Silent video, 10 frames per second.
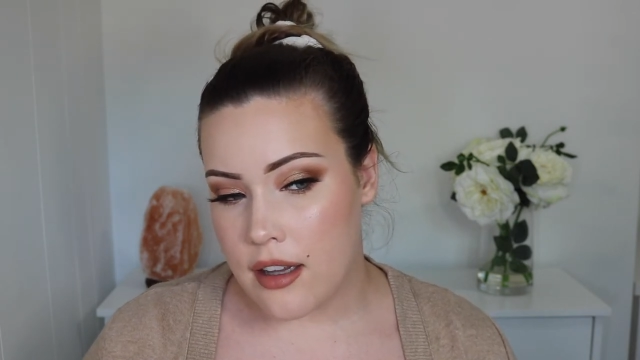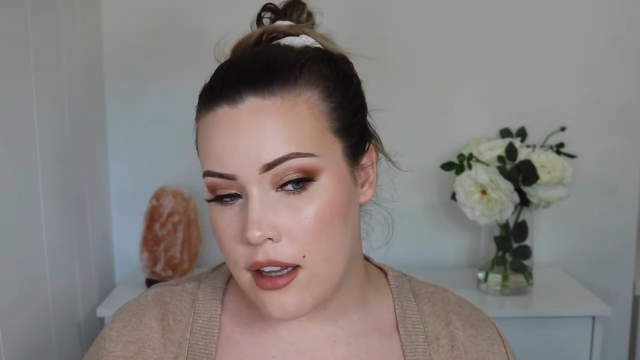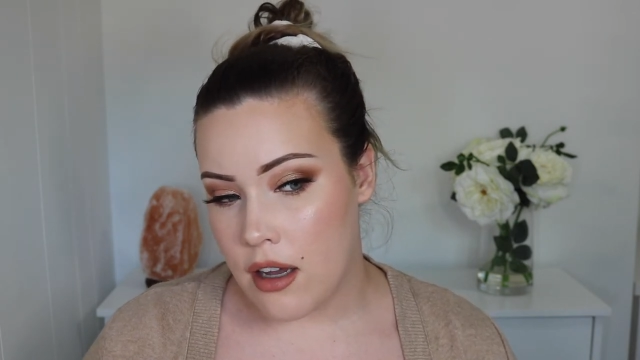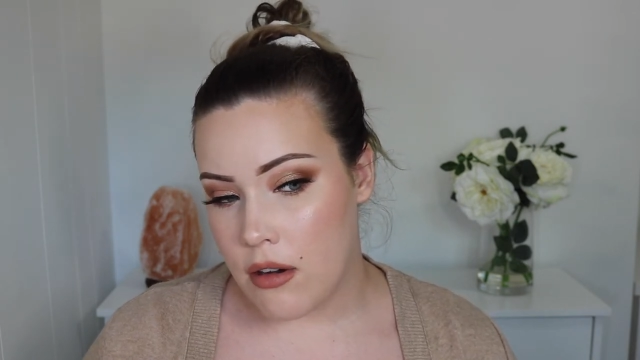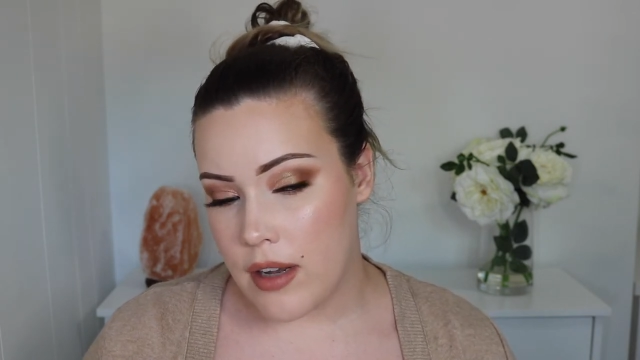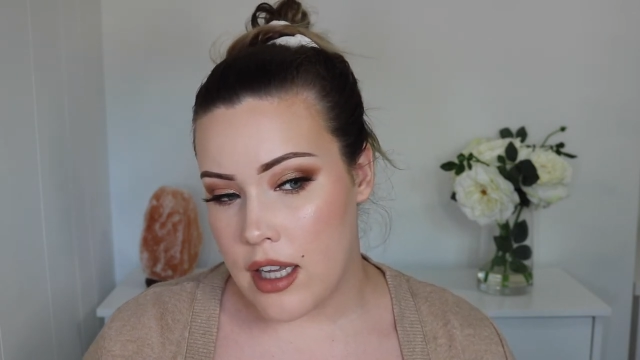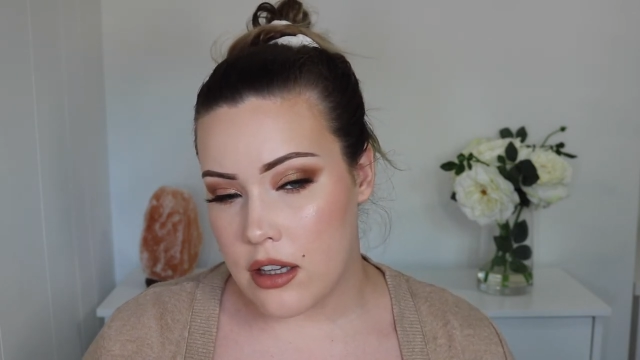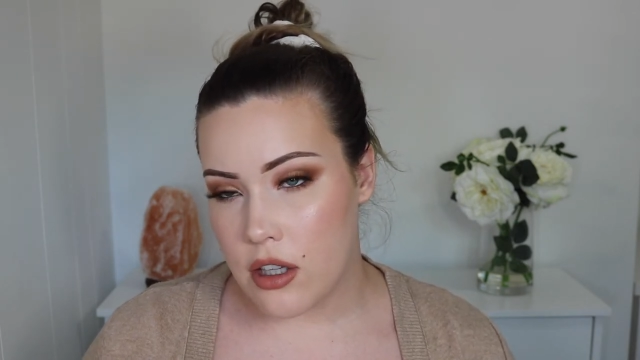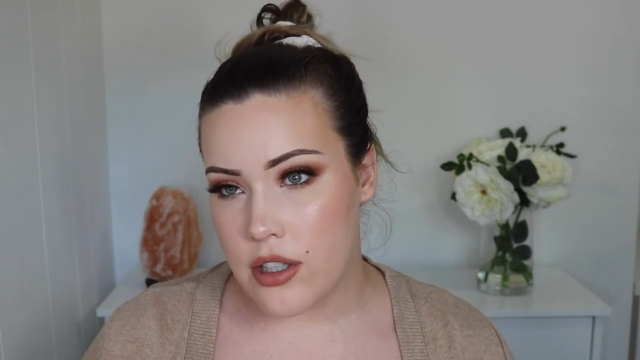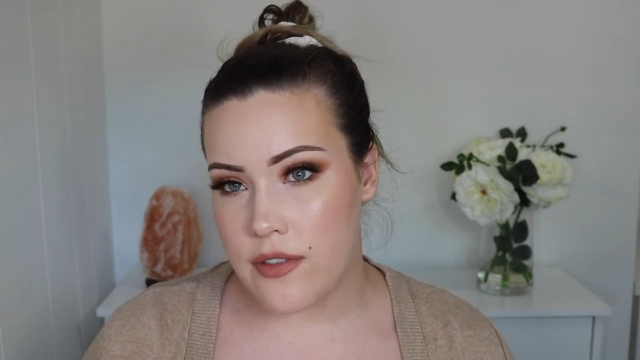though, it
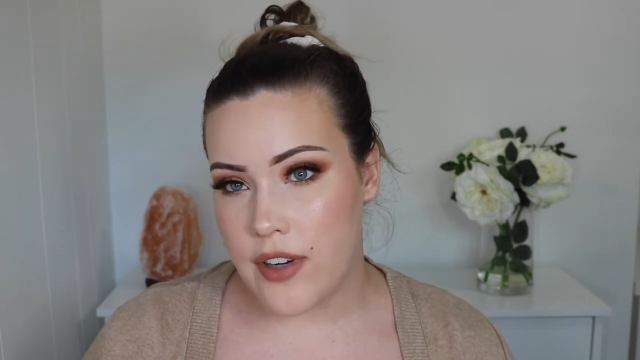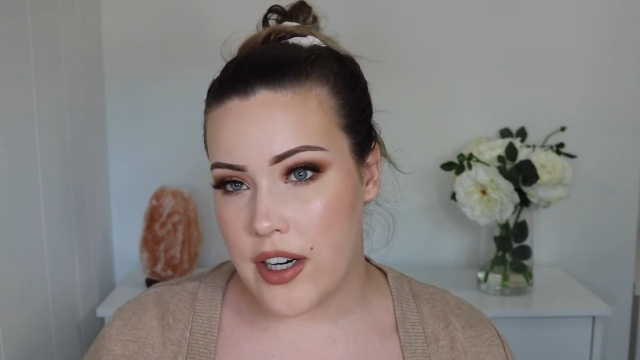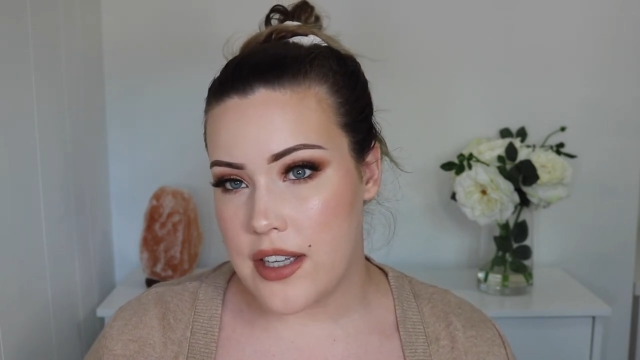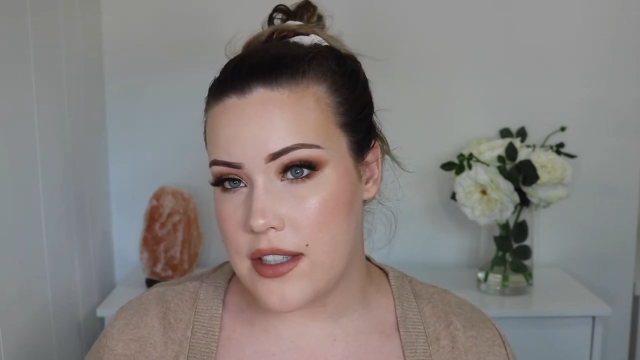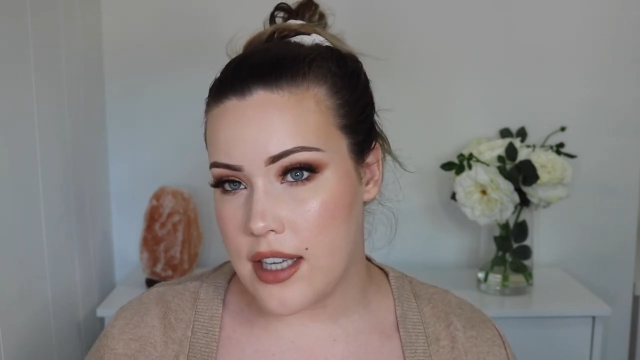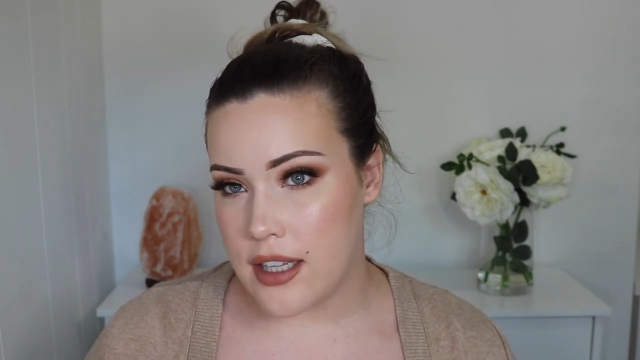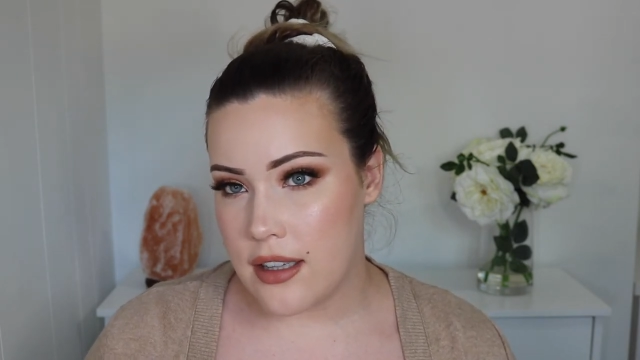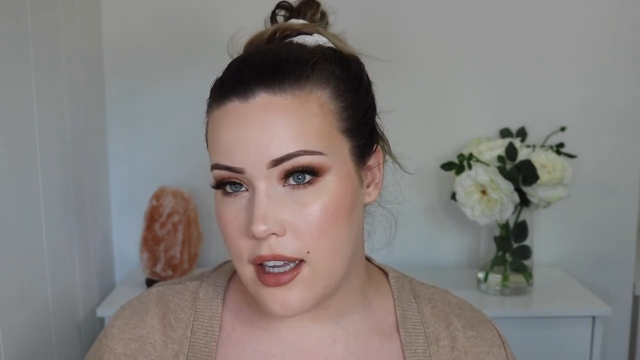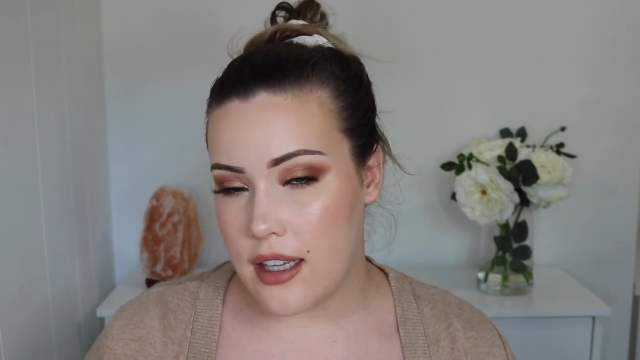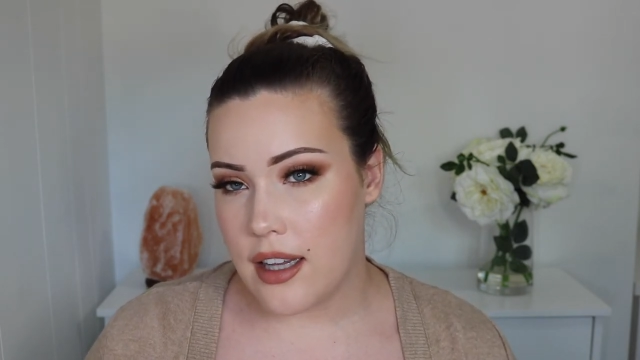looks very
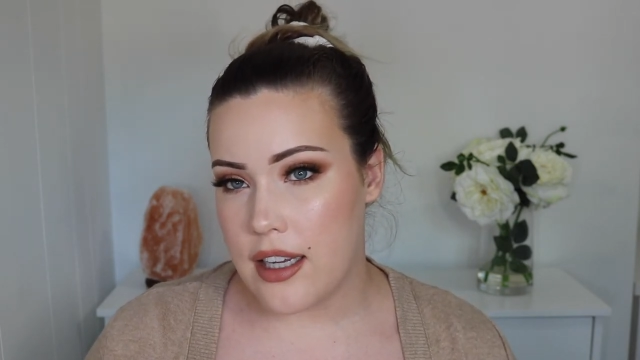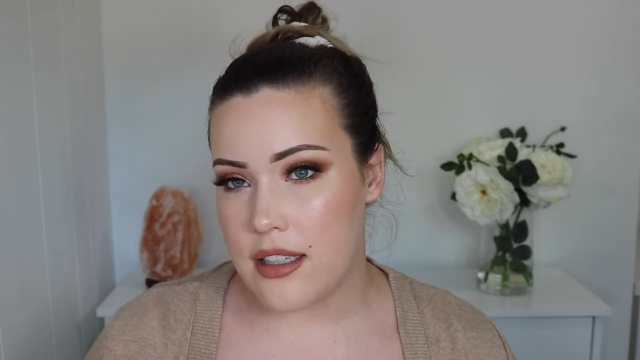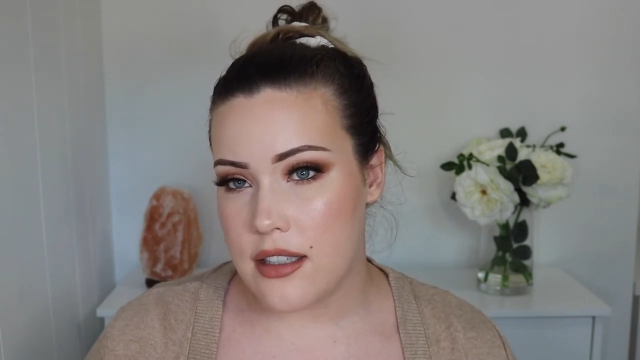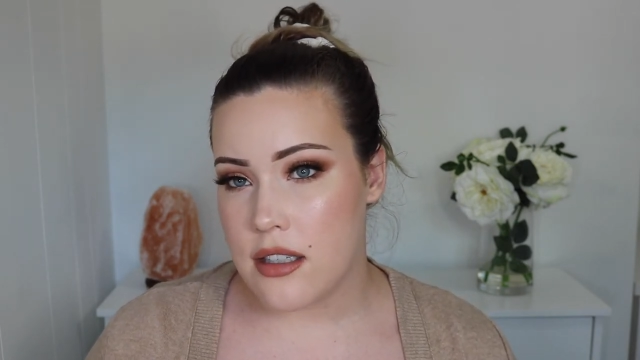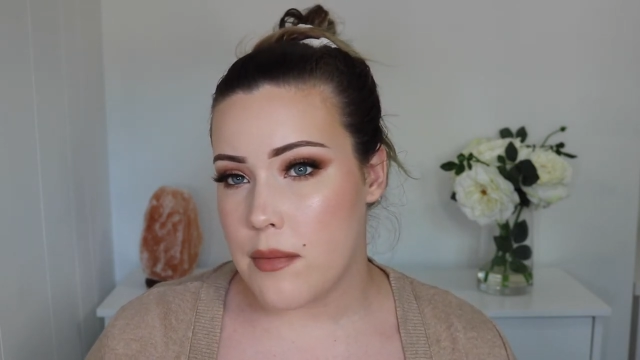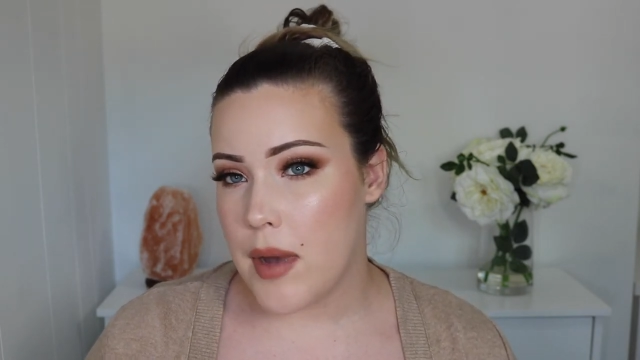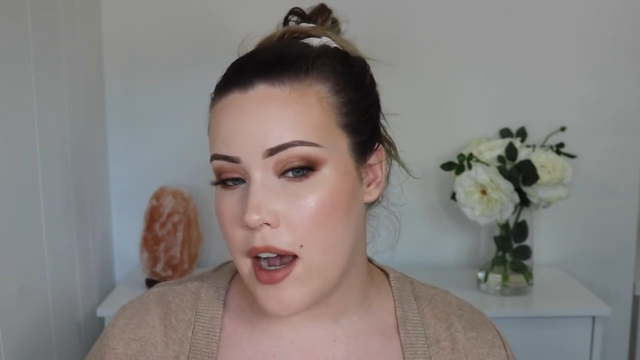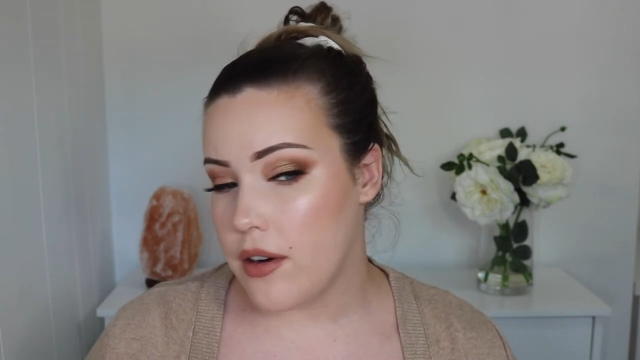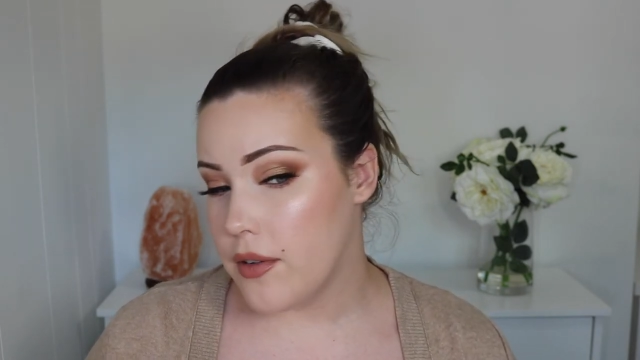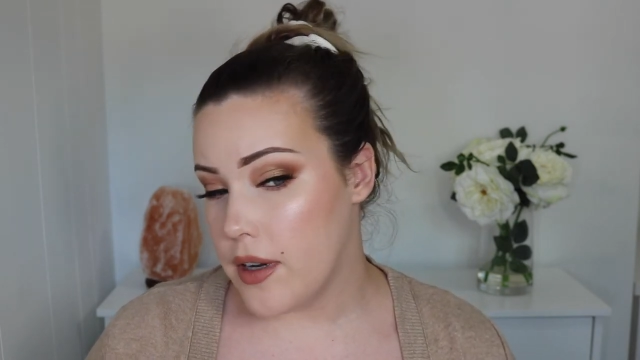skin-like. Like, it doesn't look
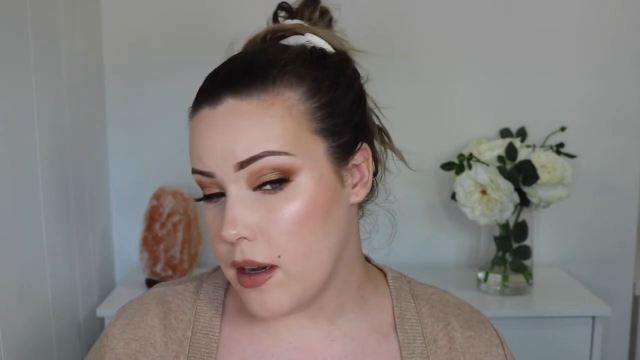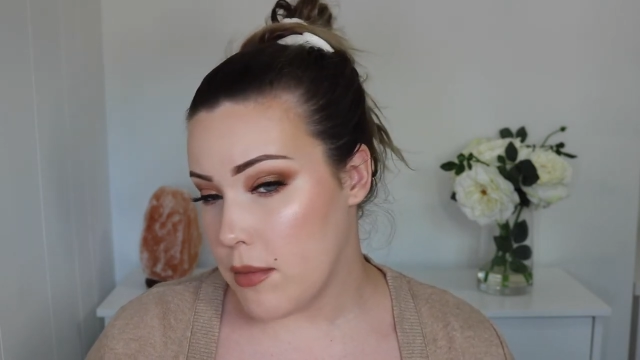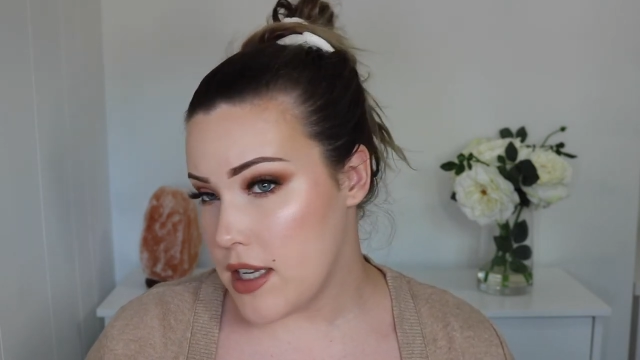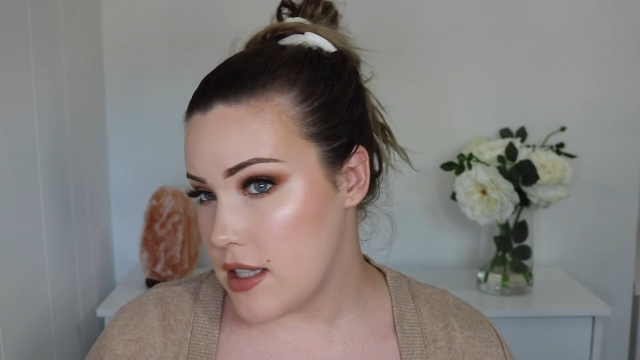powdery on my